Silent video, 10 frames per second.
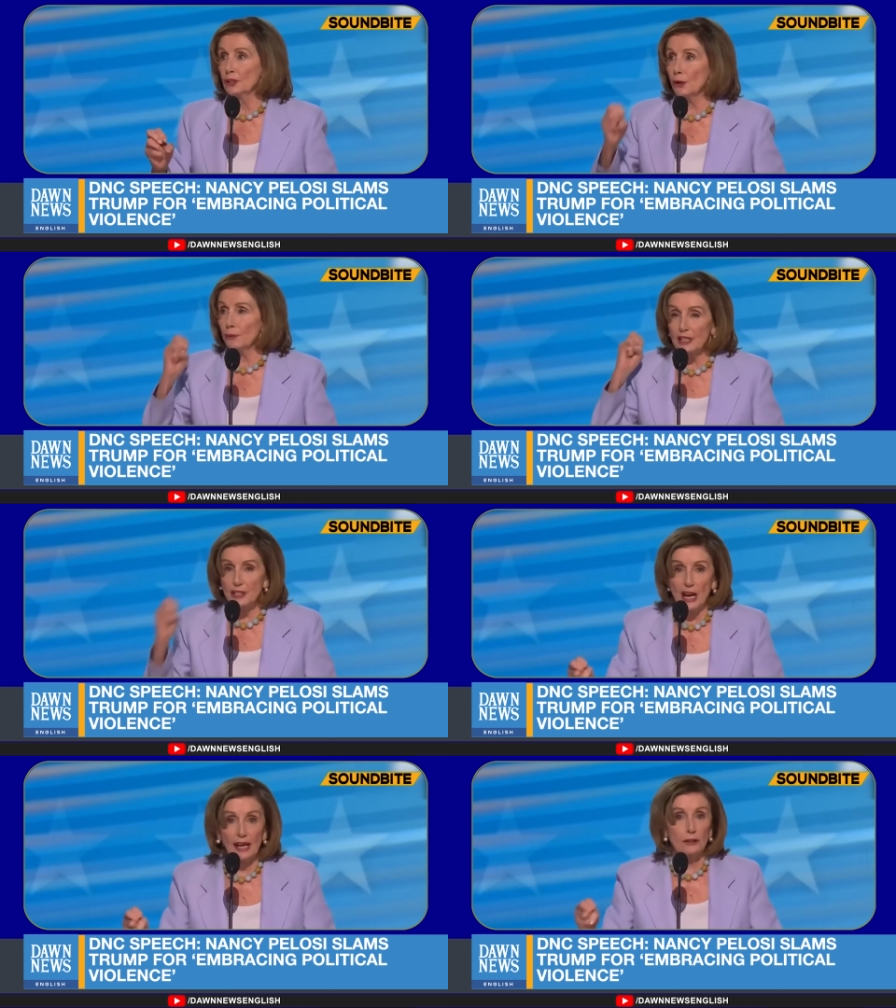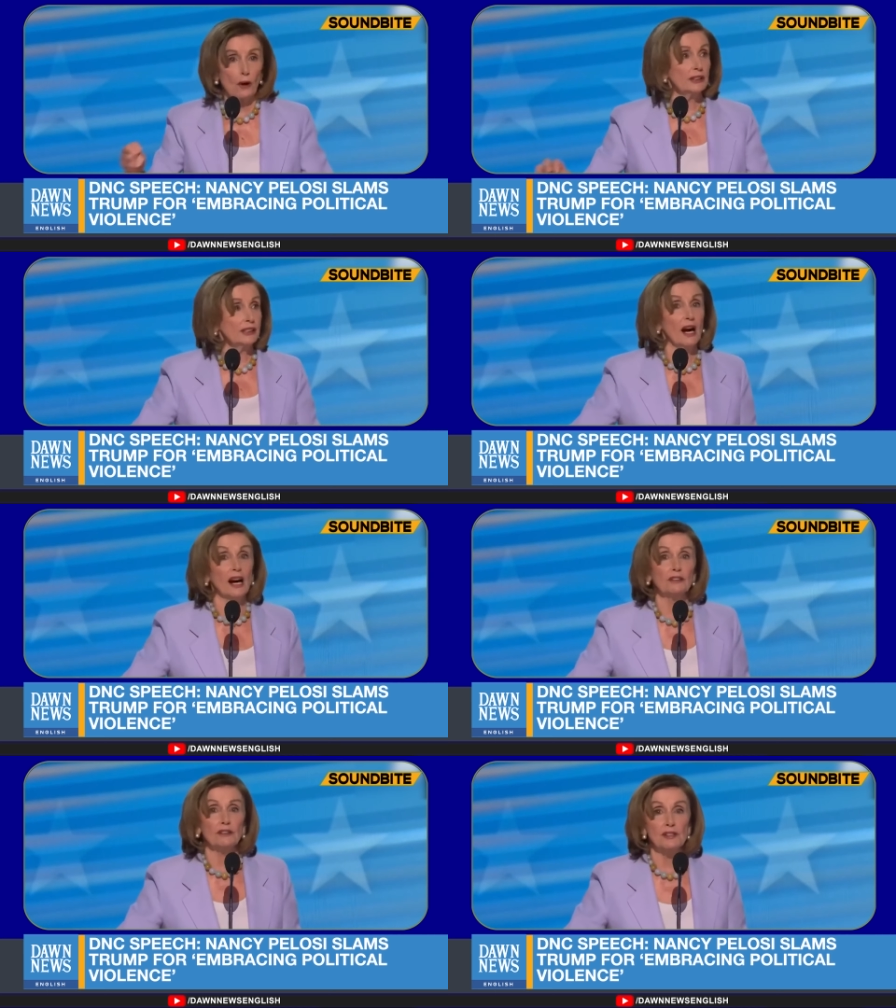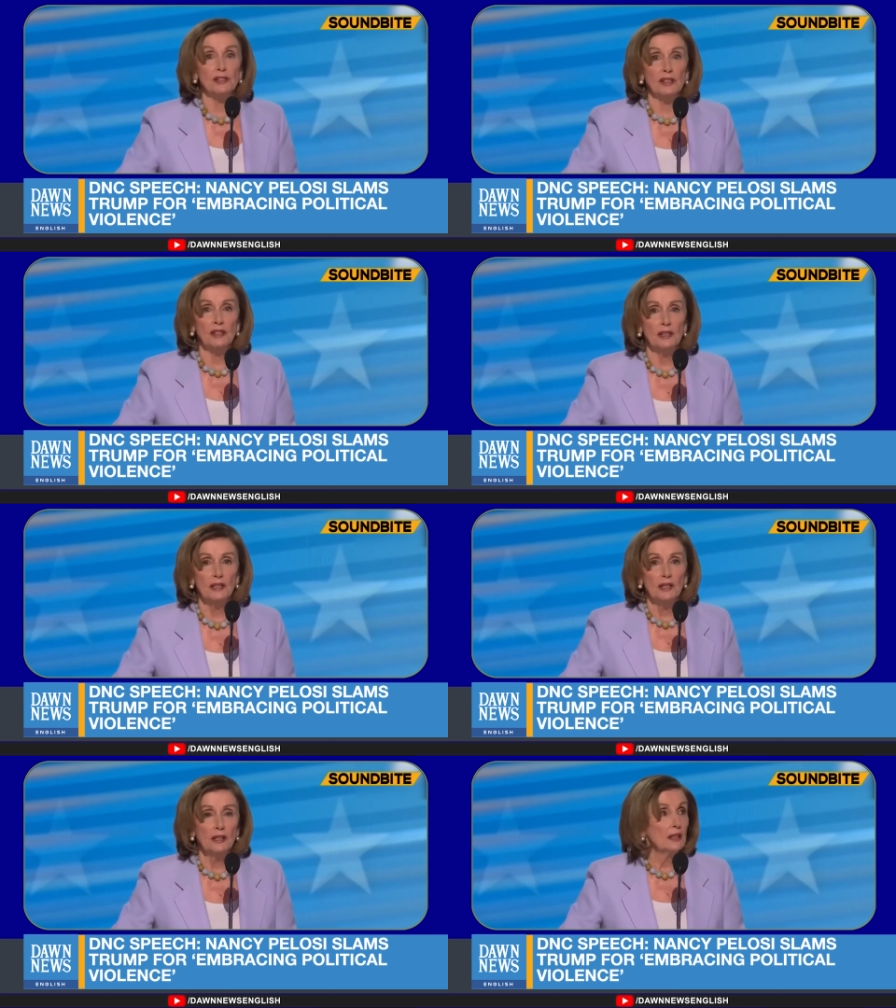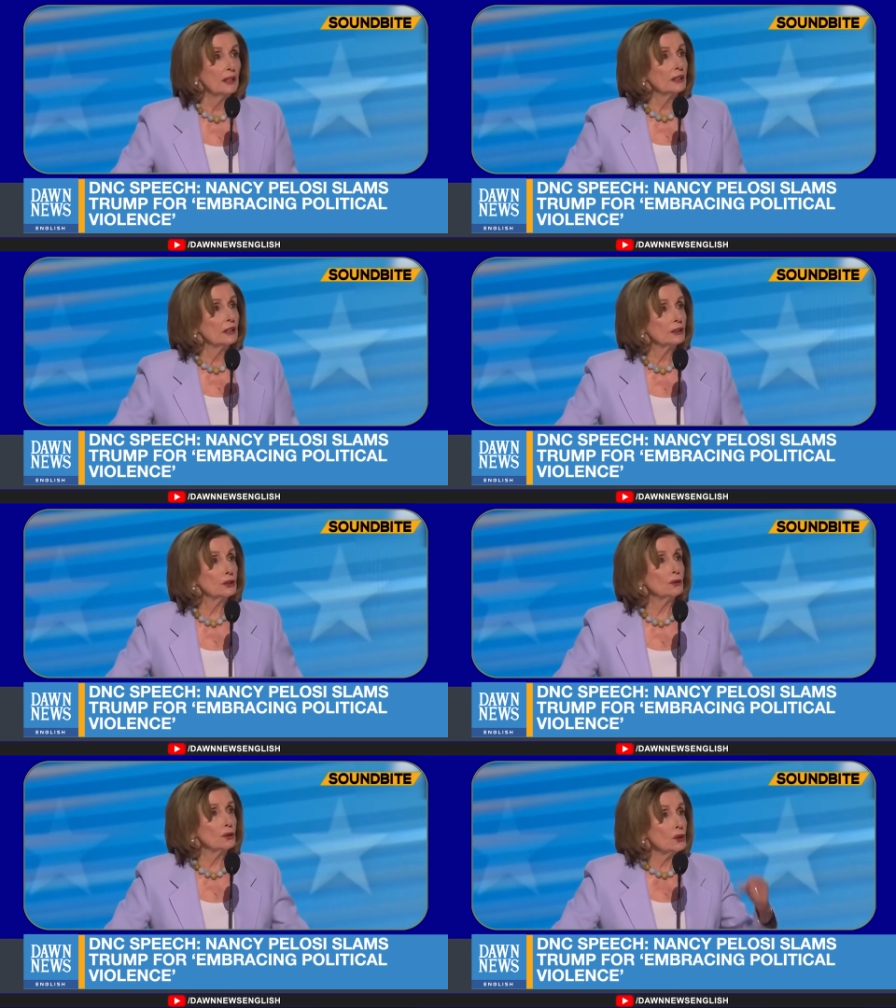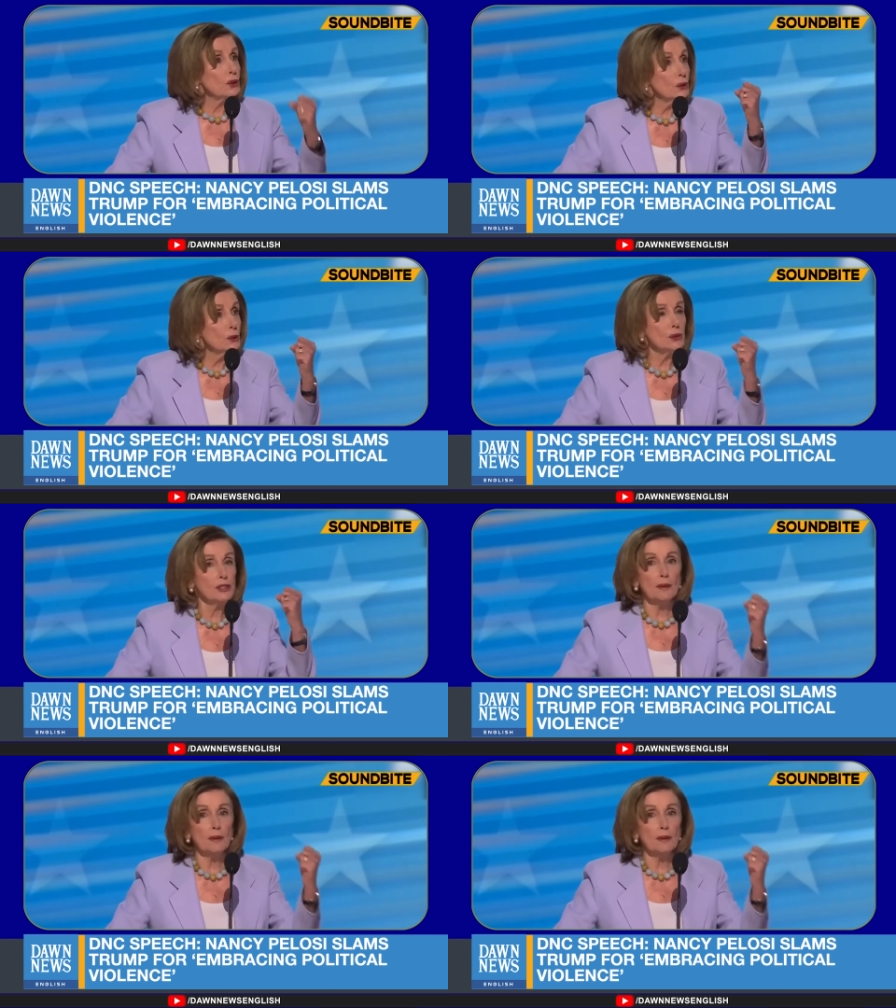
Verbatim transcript: to reject autocracy, to choose